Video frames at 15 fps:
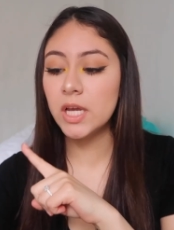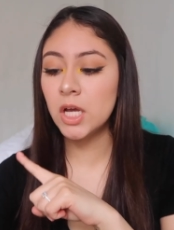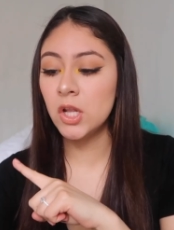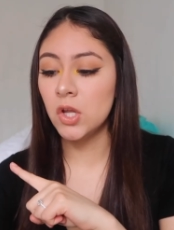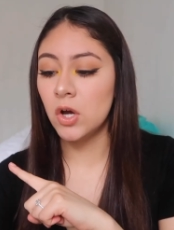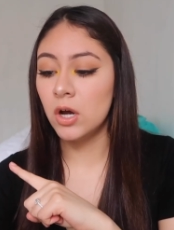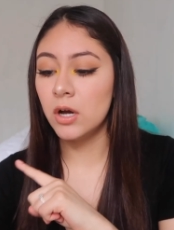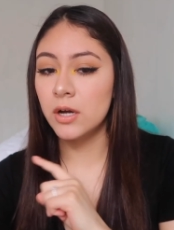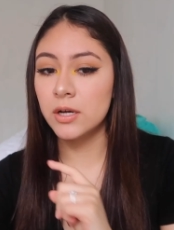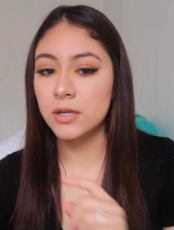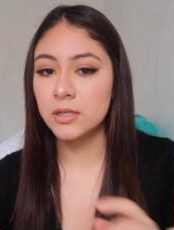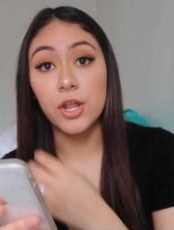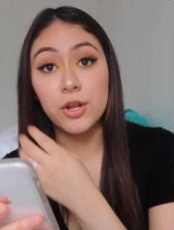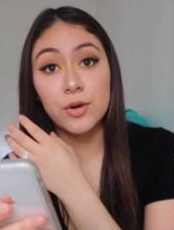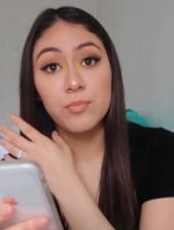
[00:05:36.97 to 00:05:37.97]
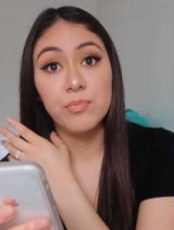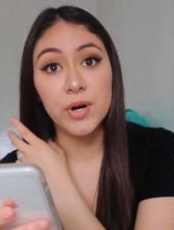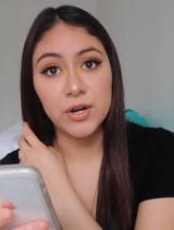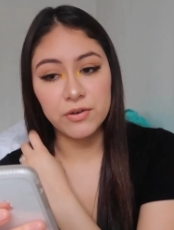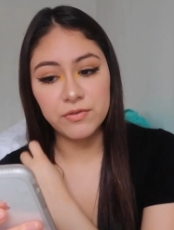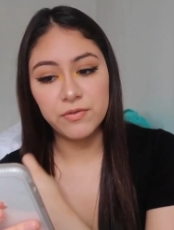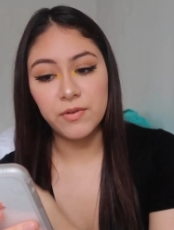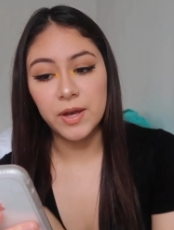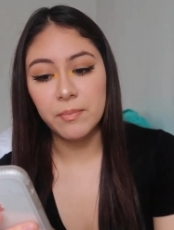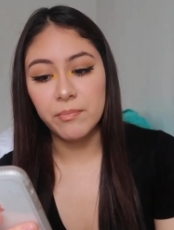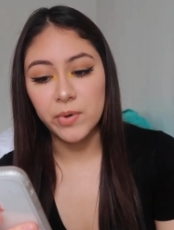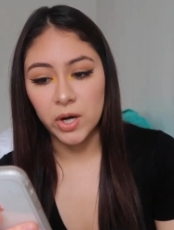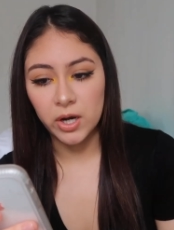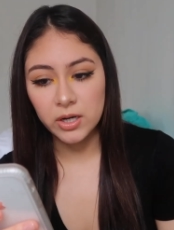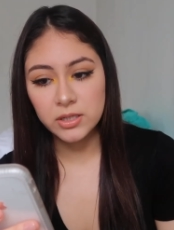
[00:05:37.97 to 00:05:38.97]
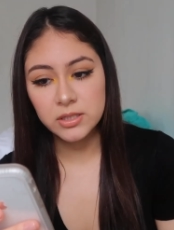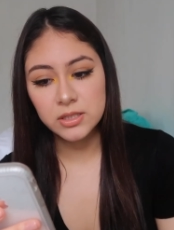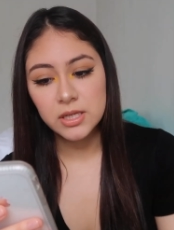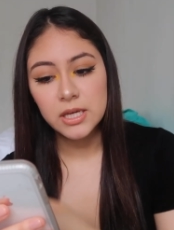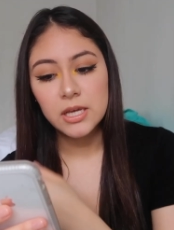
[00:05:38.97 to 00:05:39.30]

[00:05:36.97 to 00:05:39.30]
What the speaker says: along, another butterfly box,